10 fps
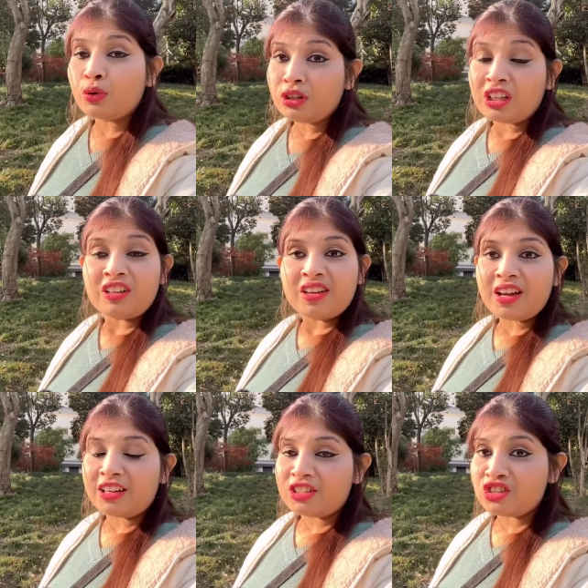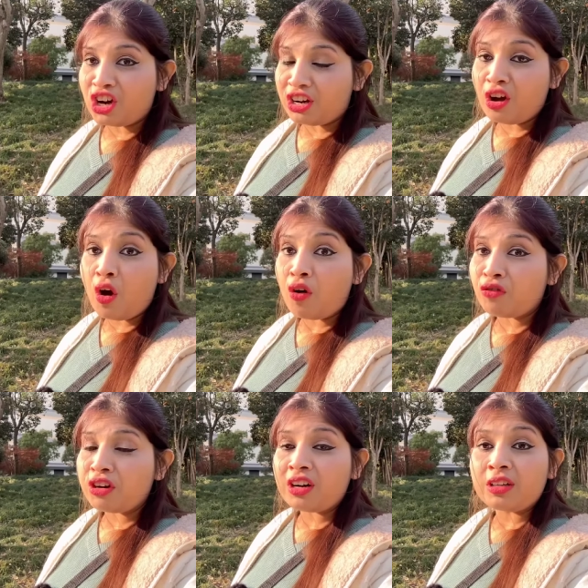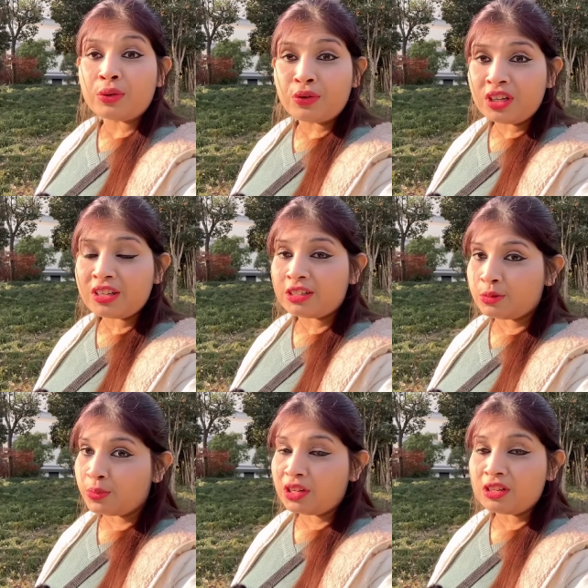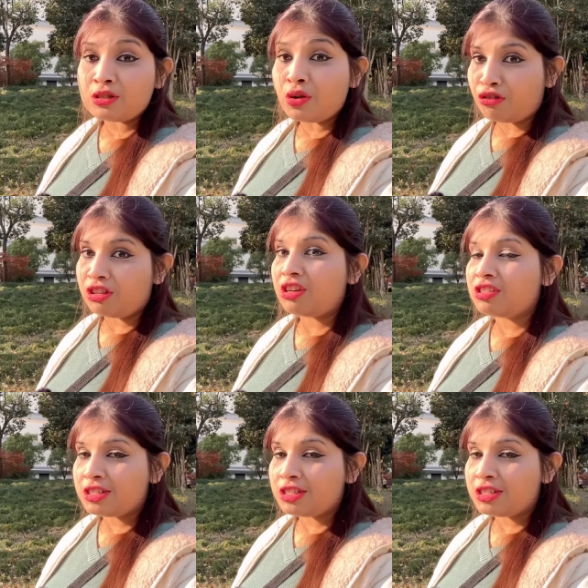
both India and China offer a unique experience on their